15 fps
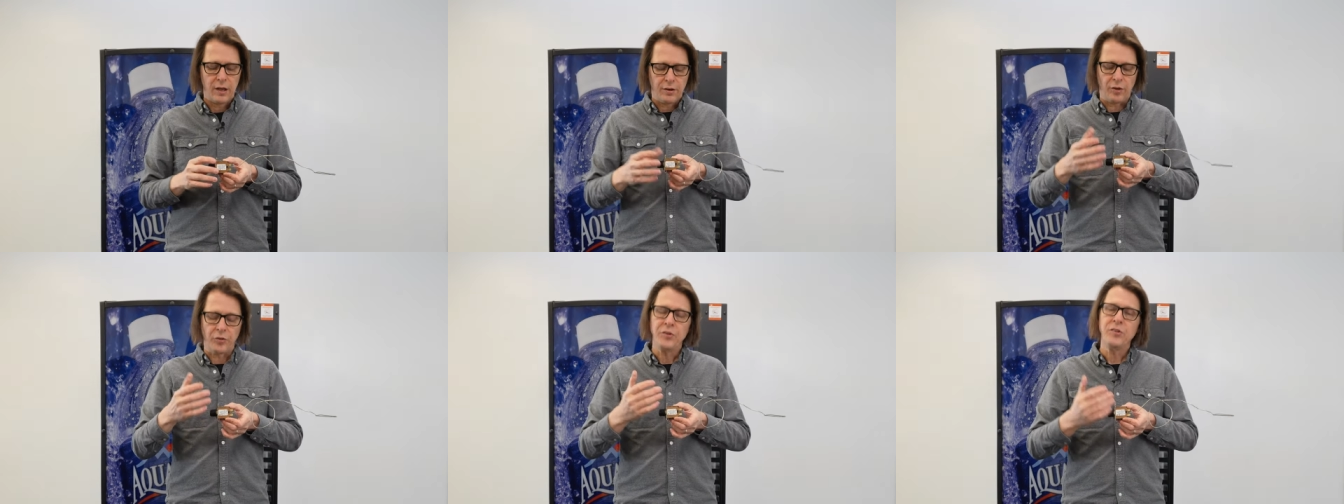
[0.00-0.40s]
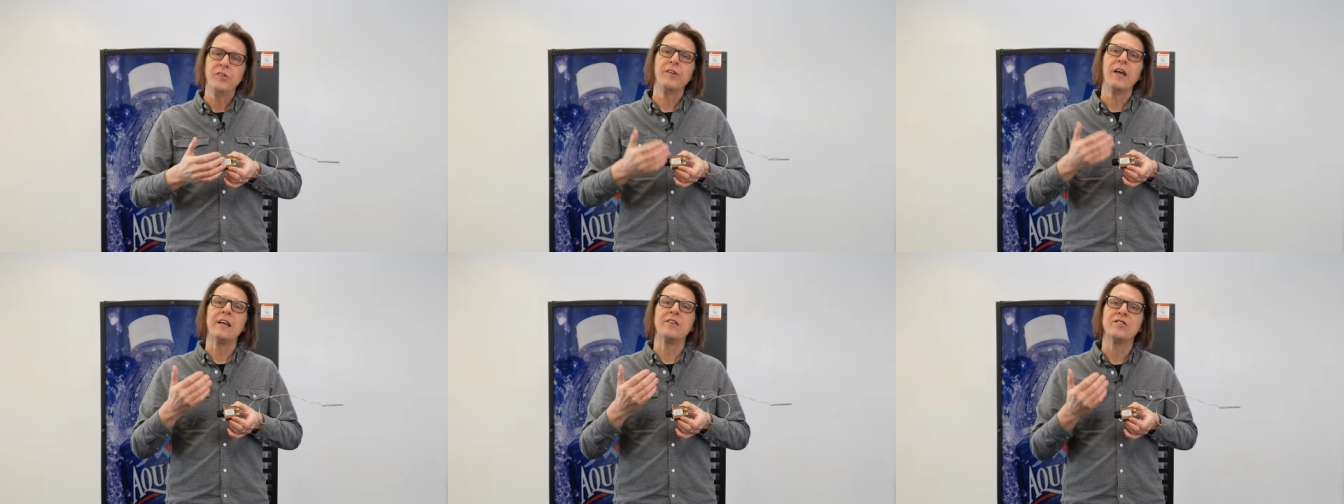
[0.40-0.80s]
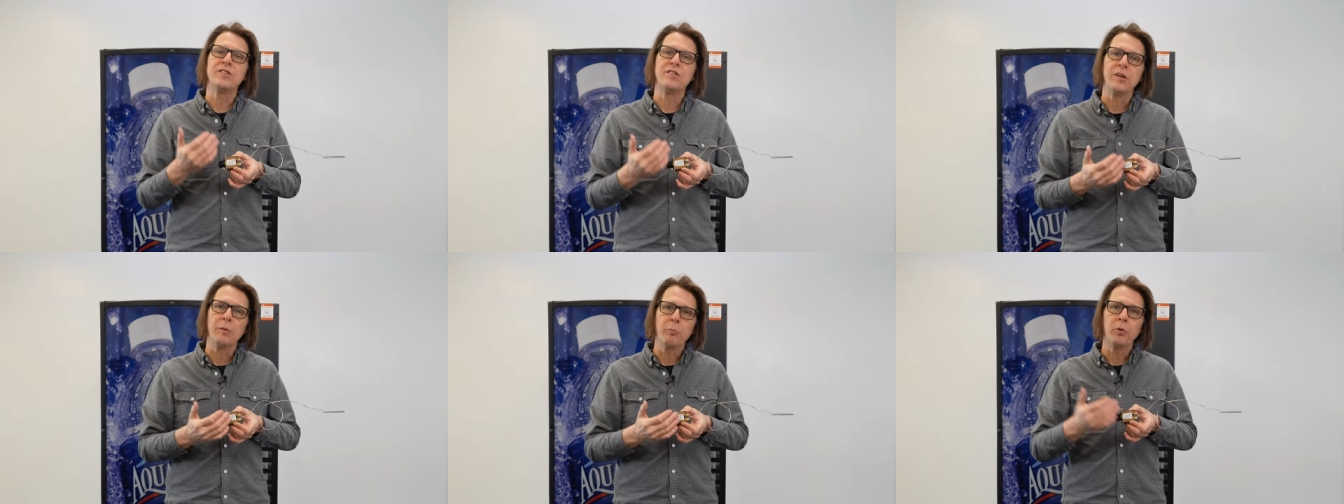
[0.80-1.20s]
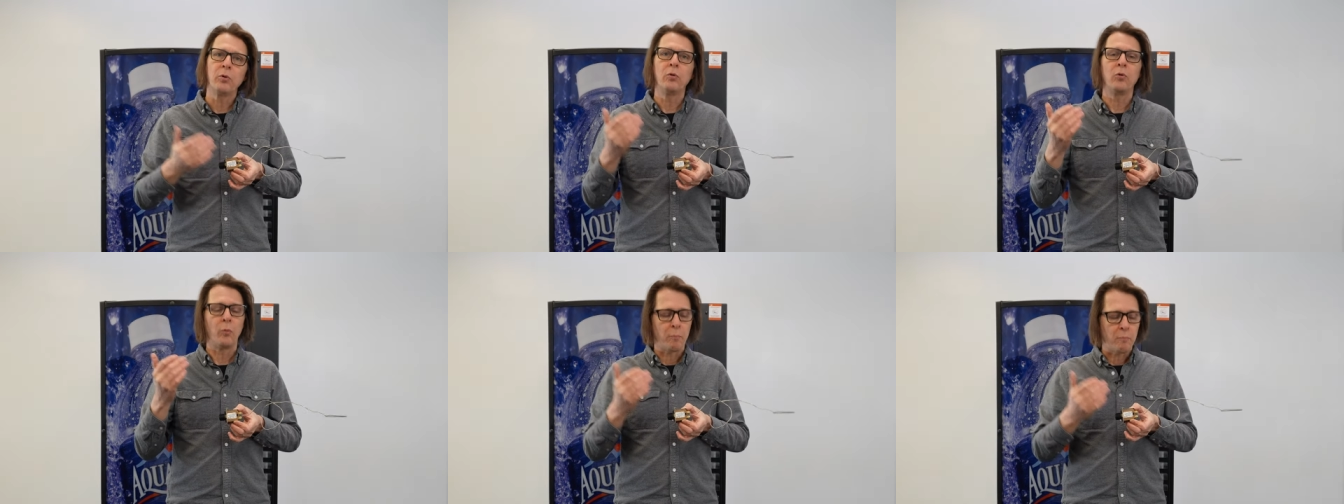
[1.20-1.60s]
Now this is a
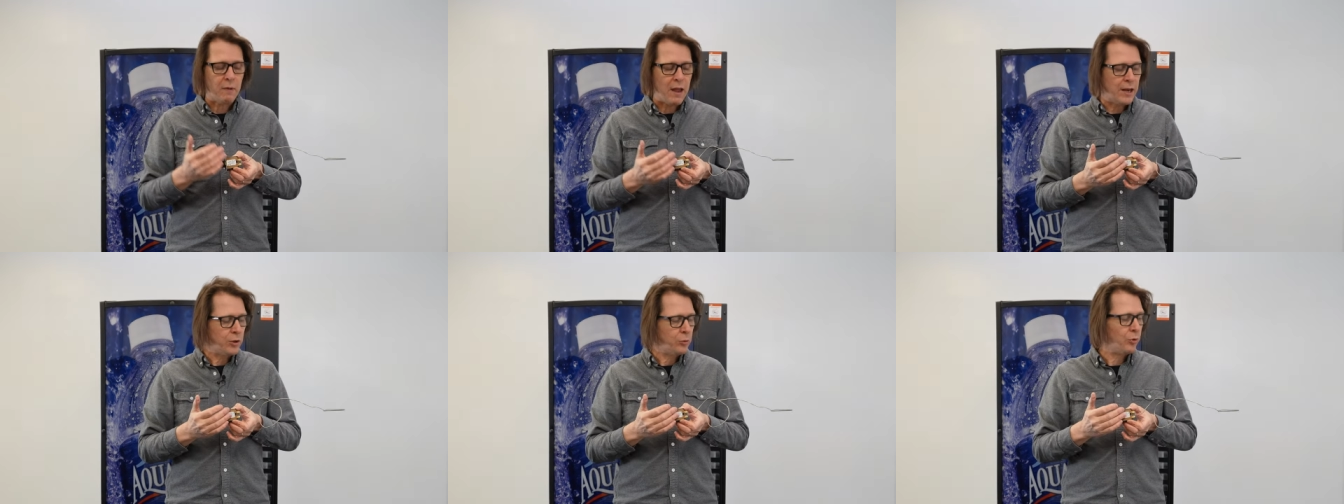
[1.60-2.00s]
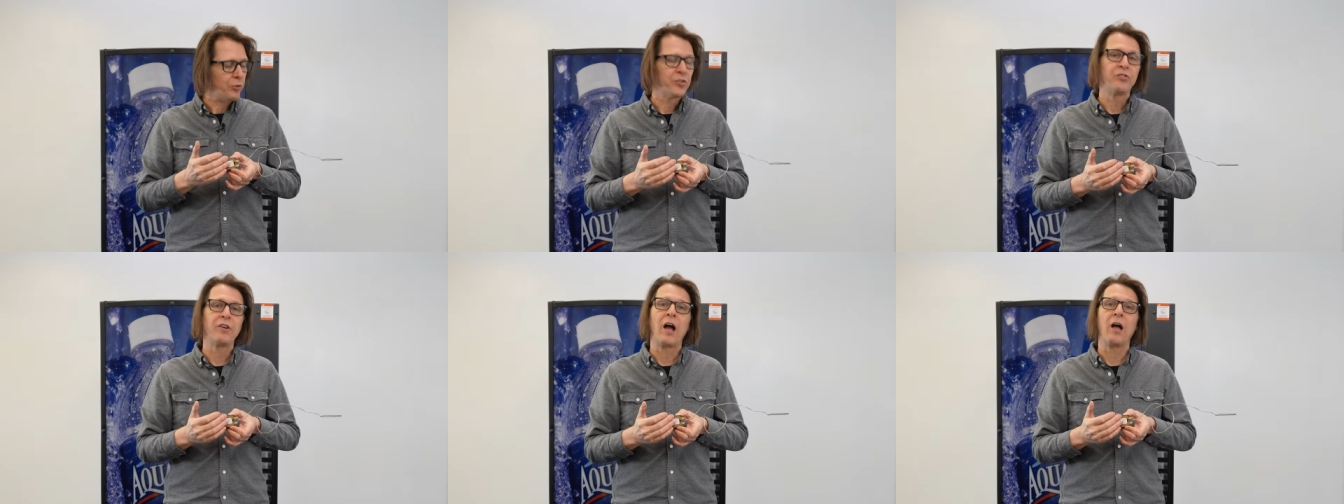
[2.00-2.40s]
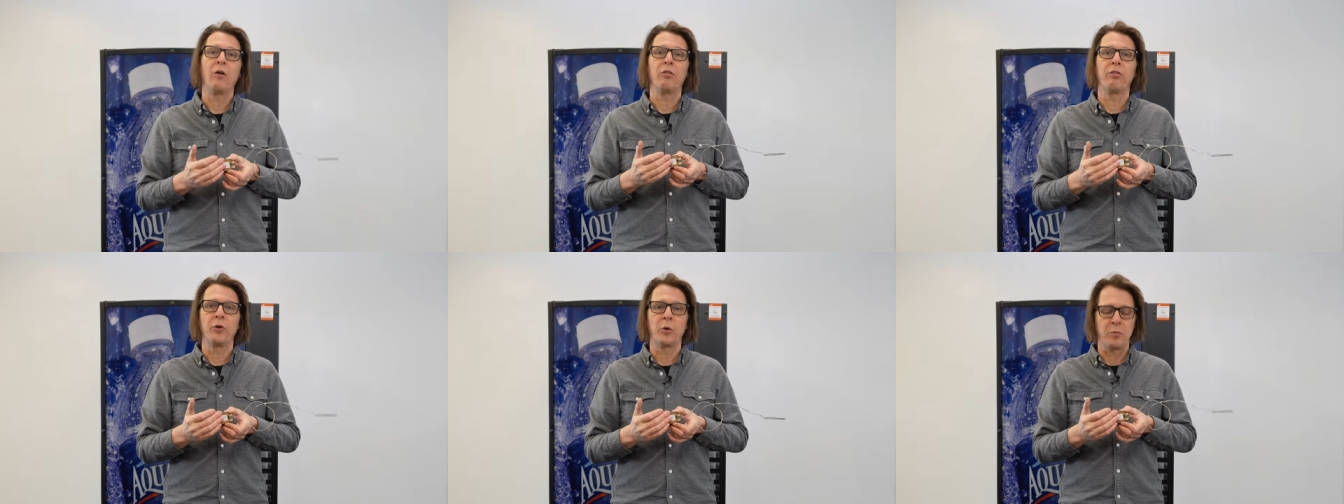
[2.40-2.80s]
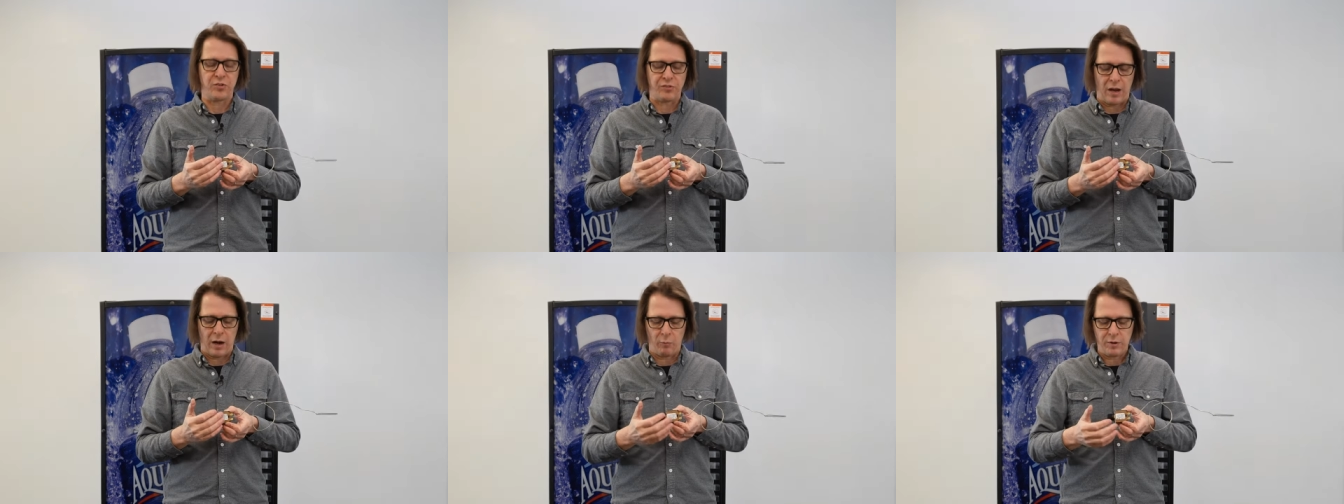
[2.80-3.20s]
typical manual style thermostat.